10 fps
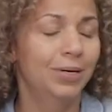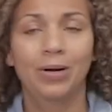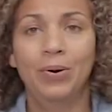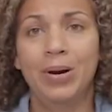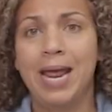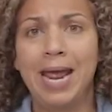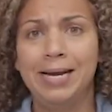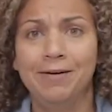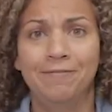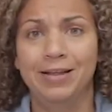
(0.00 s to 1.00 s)

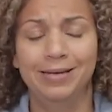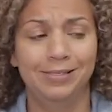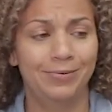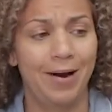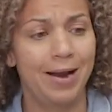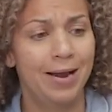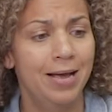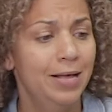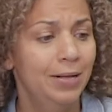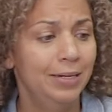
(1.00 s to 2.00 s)
creativeness, right?
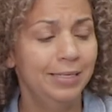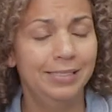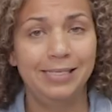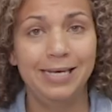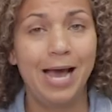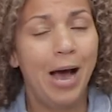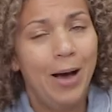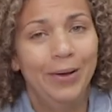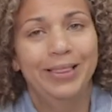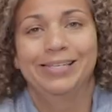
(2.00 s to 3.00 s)
Let's see
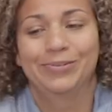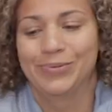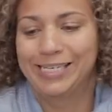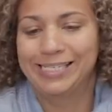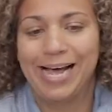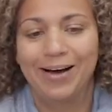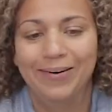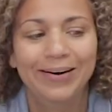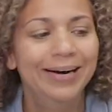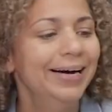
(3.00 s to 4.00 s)
how this works
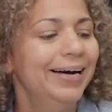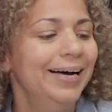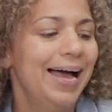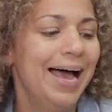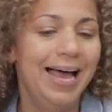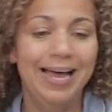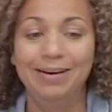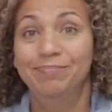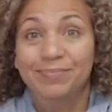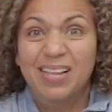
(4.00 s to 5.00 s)
out.
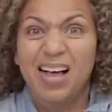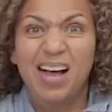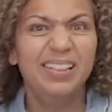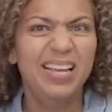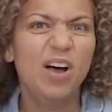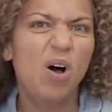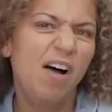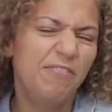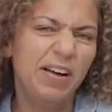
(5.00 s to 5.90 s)
And I think I'll have